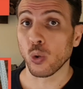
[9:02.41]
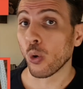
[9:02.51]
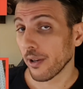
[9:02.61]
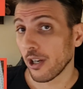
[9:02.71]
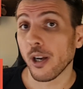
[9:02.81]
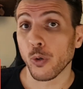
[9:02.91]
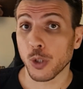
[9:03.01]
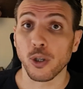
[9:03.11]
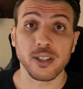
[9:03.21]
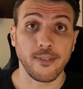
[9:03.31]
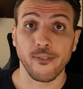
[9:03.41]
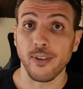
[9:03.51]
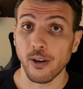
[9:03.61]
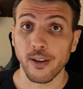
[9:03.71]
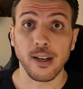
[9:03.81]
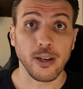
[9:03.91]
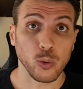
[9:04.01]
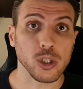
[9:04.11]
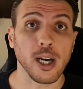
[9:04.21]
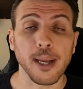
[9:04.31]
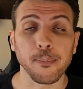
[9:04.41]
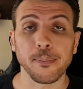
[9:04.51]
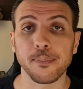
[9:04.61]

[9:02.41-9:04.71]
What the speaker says: or a response in very little time.